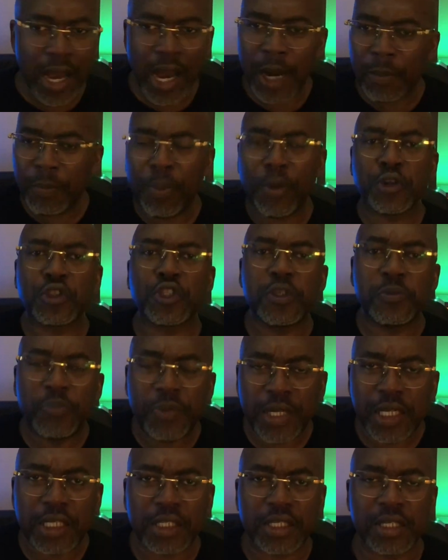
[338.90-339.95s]

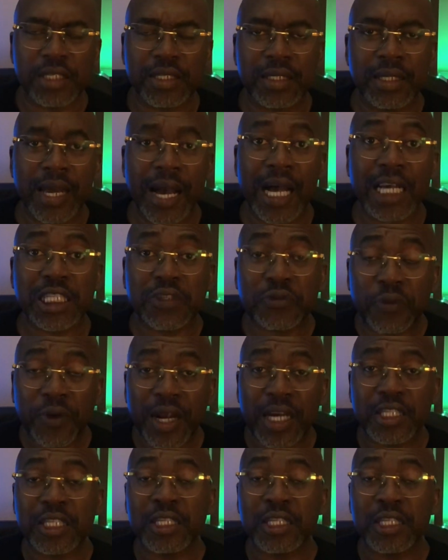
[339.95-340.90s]
possibilities as far as